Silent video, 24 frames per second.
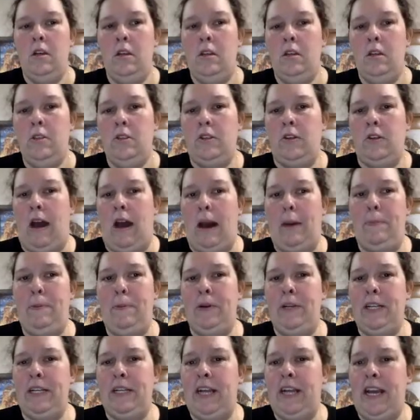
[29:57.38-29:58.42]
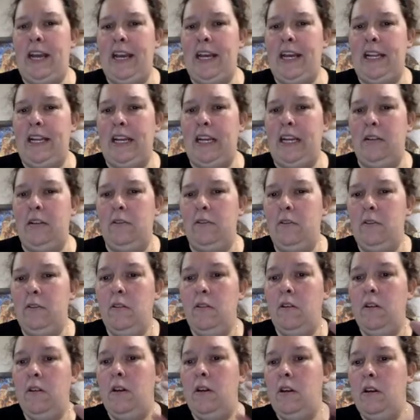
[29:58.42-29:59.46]
So I'll put in a heading
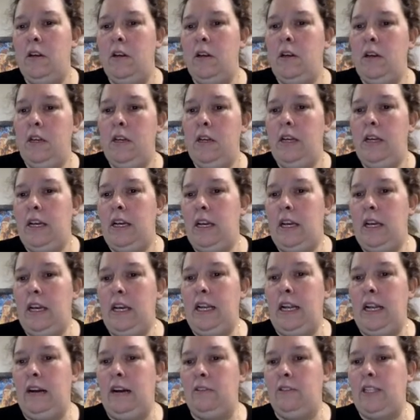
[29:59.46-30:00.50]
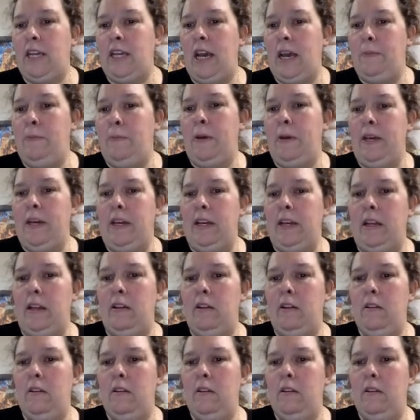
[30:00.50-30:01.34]
and I'll type in it.